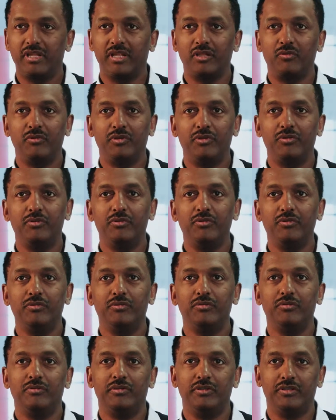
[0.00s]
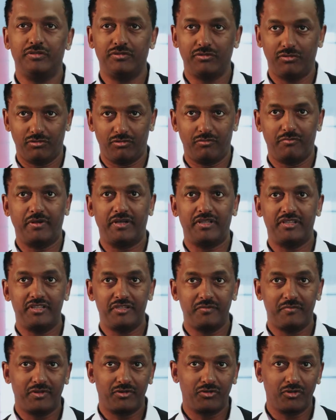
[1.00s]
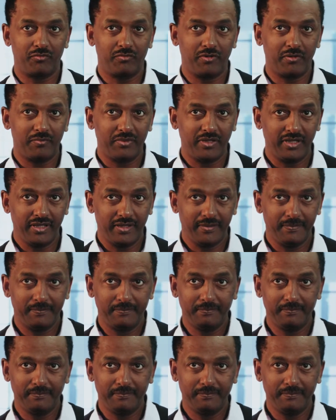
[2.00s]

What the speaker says: that we do is called participatory mapping.